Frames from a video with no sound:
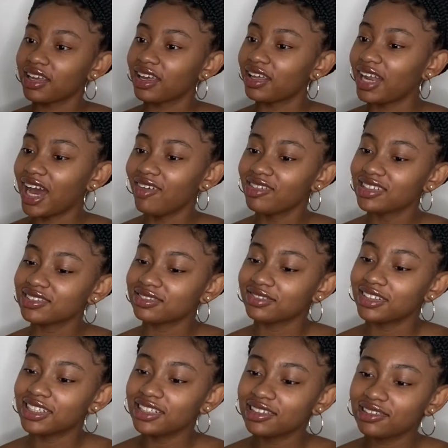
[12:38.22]
and I was
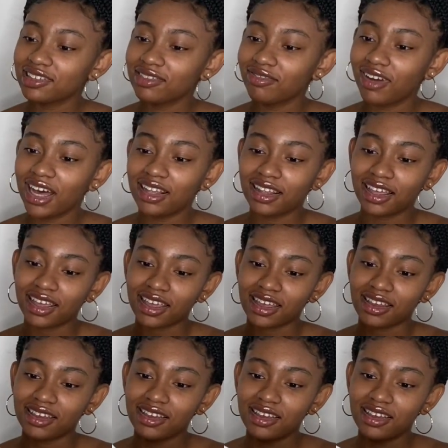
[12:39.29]
wondering why, like,